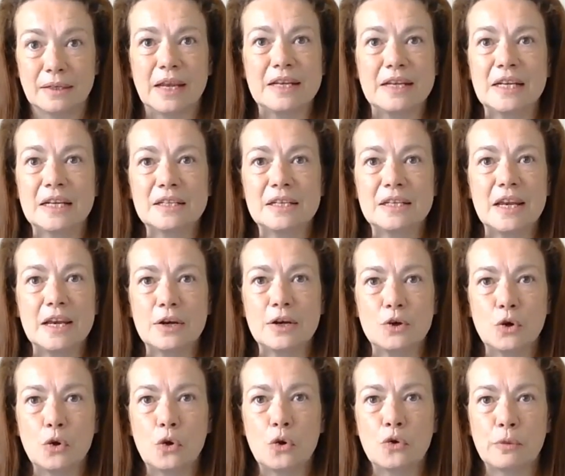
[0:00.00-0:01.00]
It doesn't
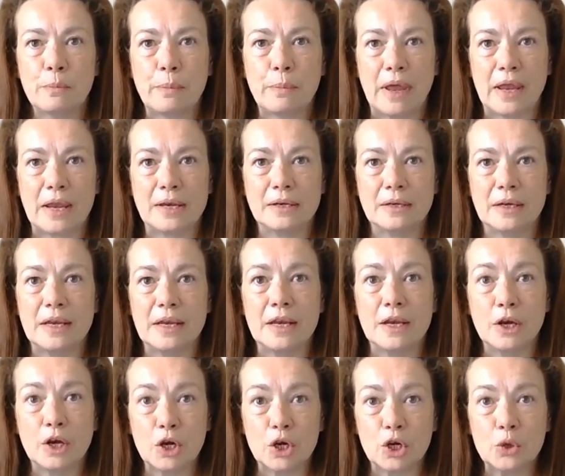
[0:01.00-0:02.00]
ignore the pain, it
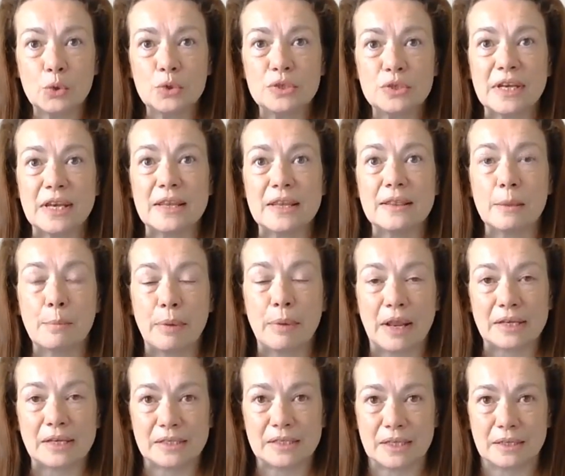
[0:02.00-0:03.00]
includes it in the
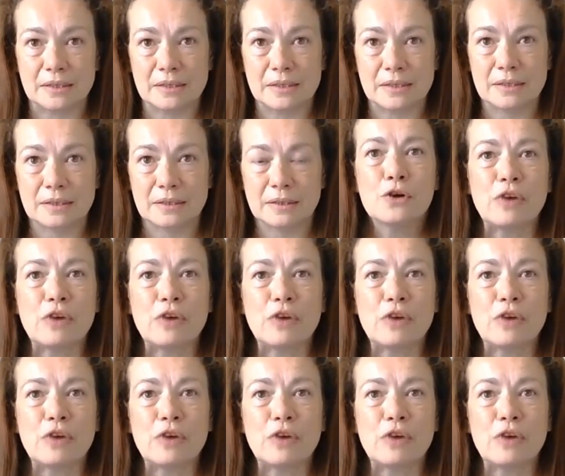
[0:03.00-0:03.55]
blessings.